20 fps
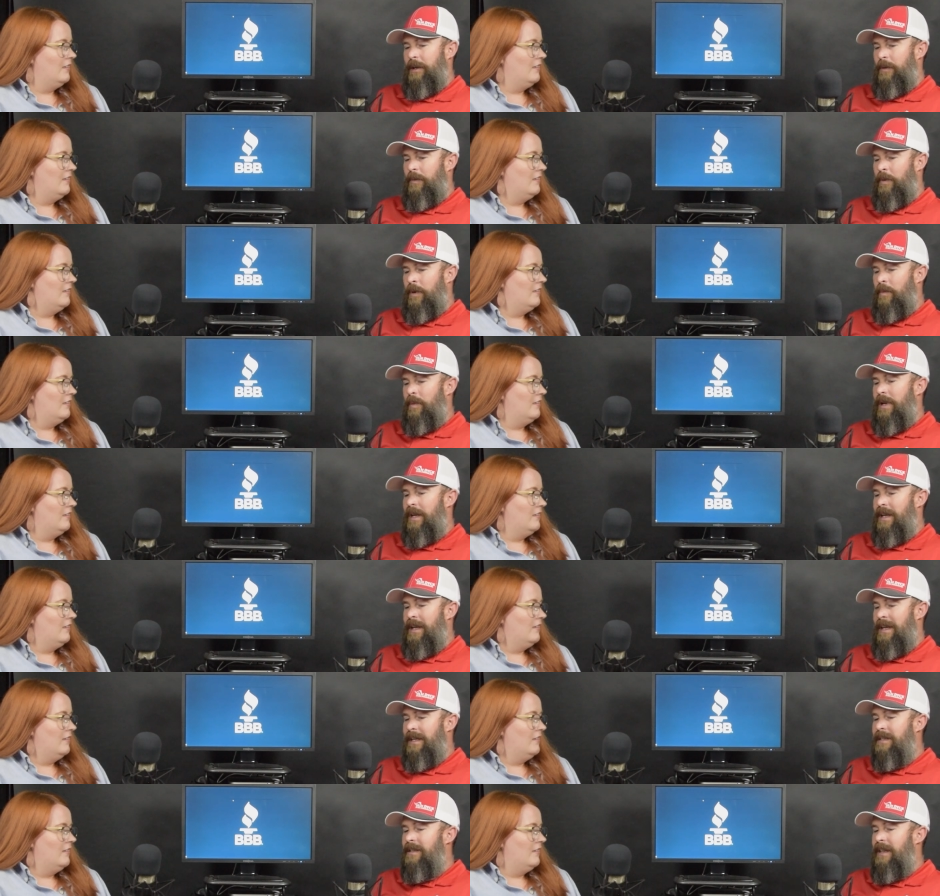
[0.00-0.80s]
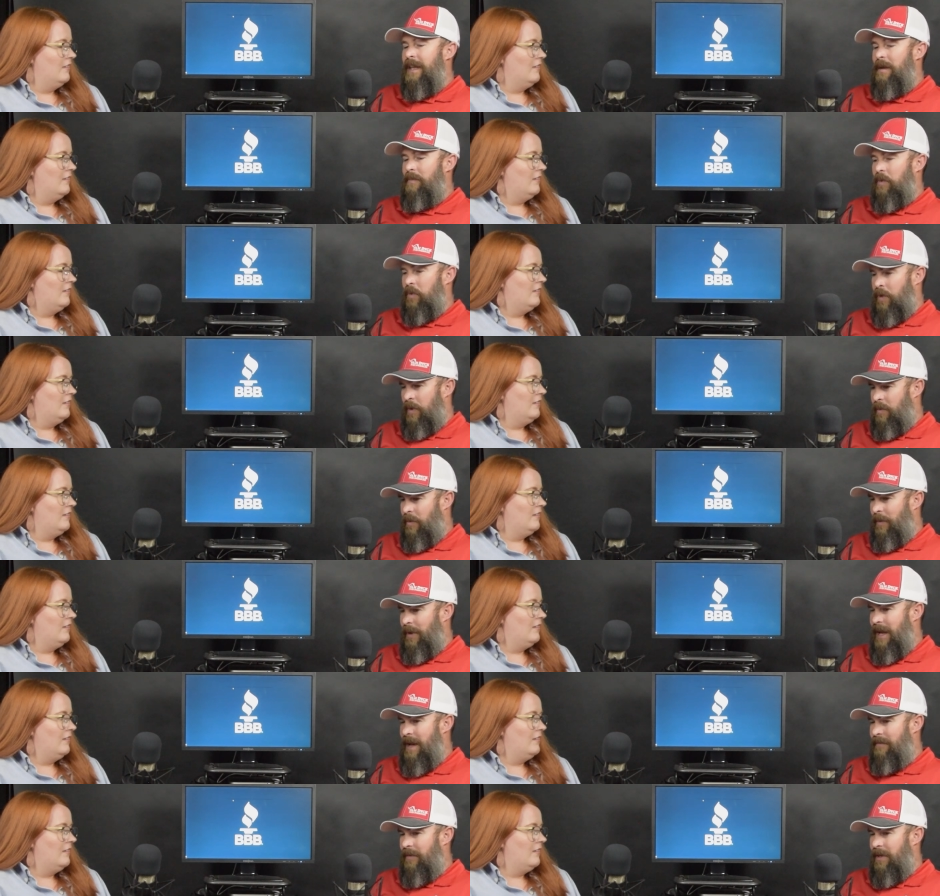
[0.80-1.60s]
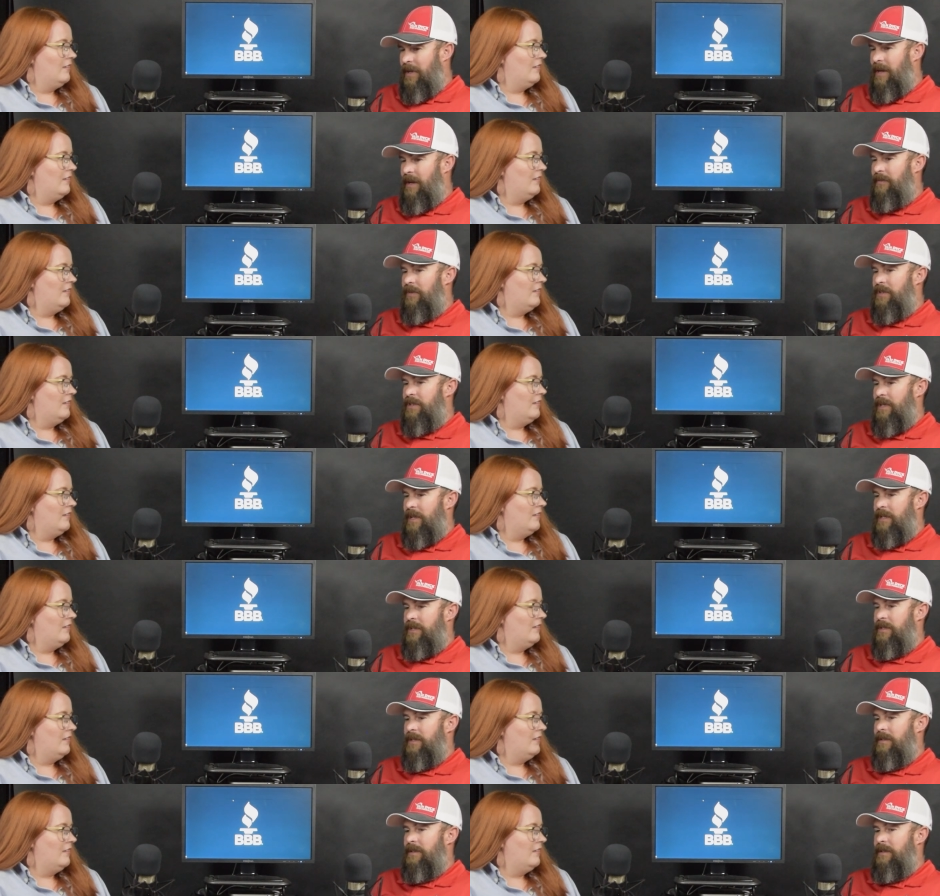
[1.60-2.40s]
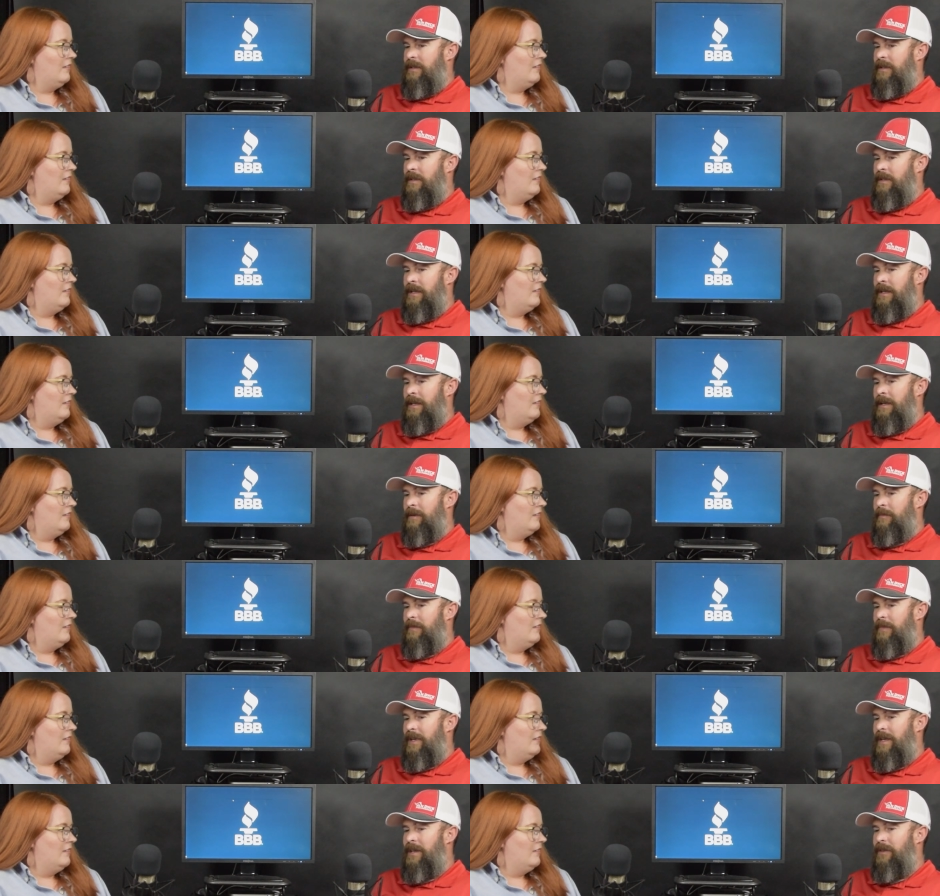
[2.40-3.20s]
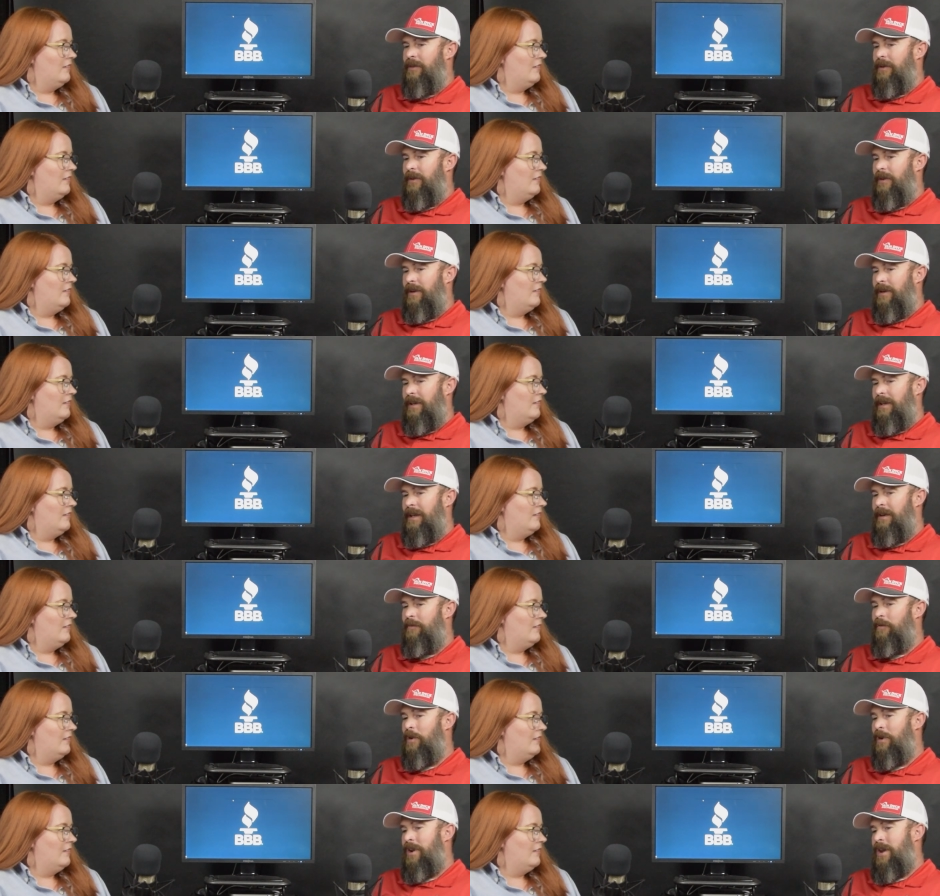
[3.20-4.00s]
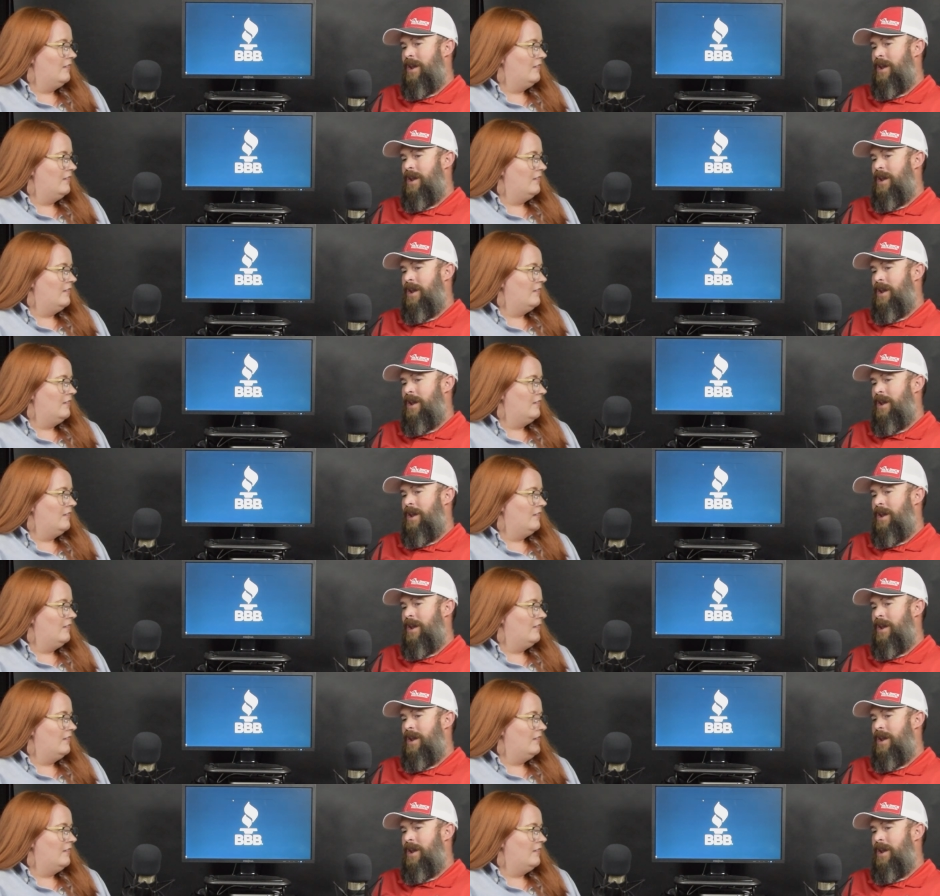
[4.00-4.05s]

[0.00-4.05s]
Speaker 1: when we get to that point where we have a conversation, um, either if we're